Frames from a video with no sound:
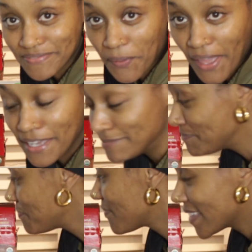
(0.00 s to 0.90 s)
Okay,
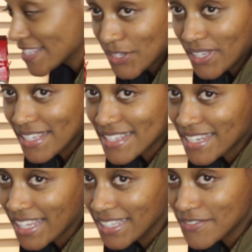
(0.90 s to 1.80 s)
so yes,
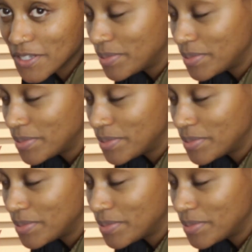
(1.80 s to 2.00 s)
and I love to